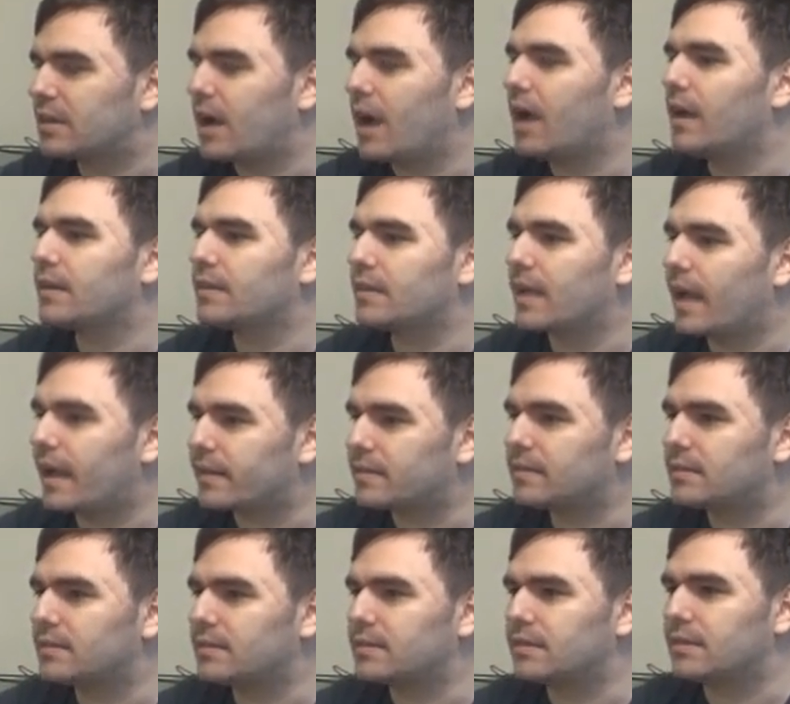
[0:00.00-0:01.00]
car
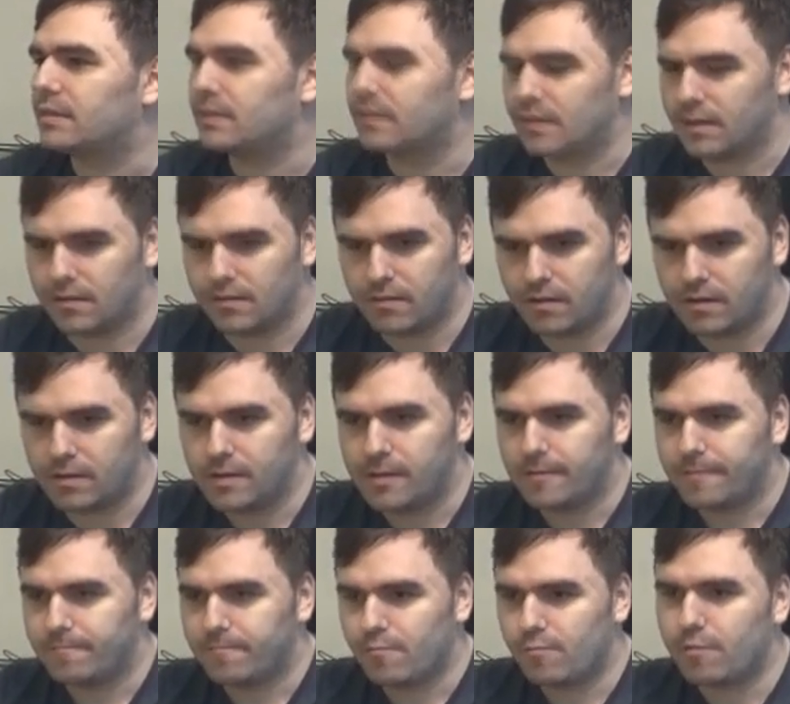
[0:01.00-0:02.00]
taxes, and all.
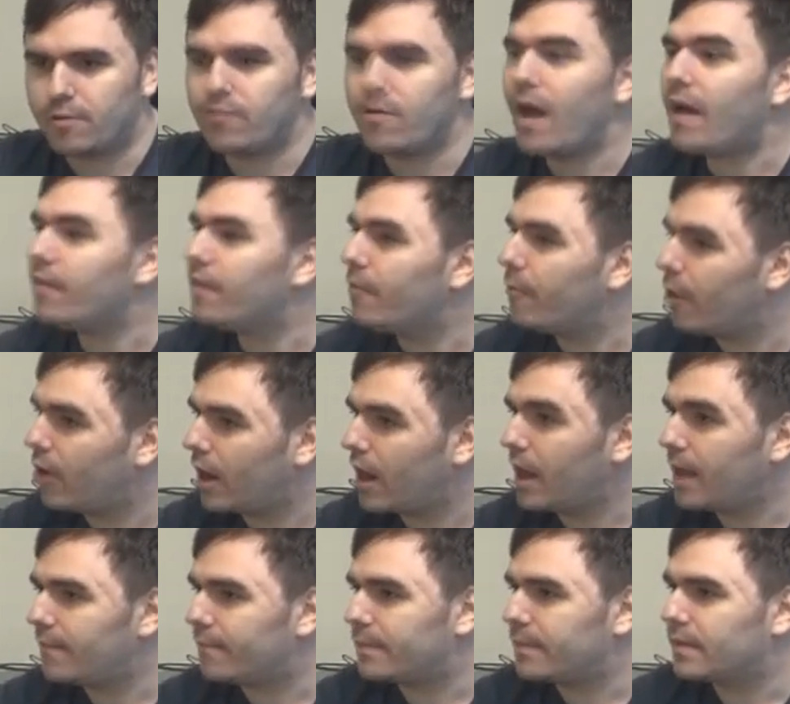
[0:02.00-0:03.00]
When you add them all
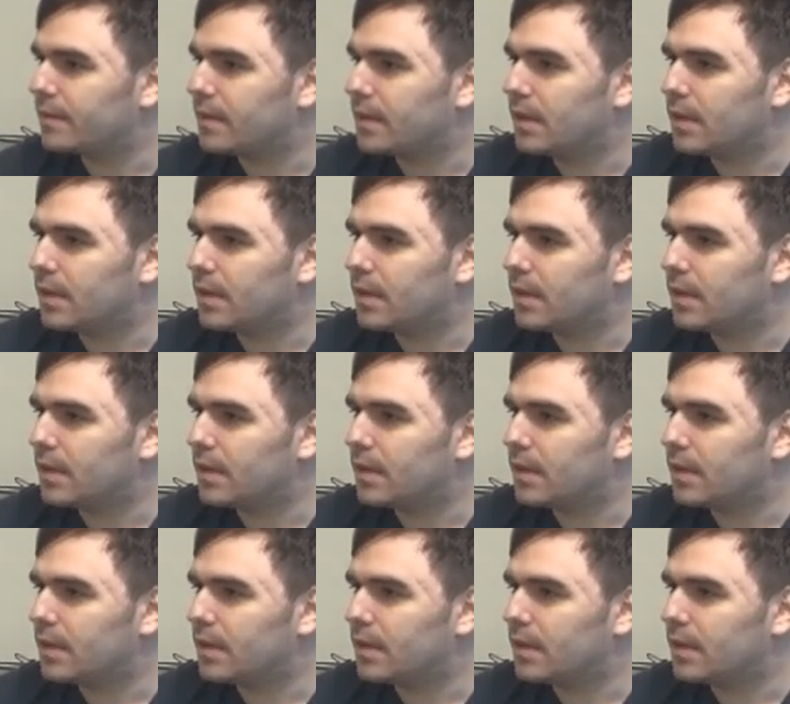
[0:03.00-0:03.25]
up,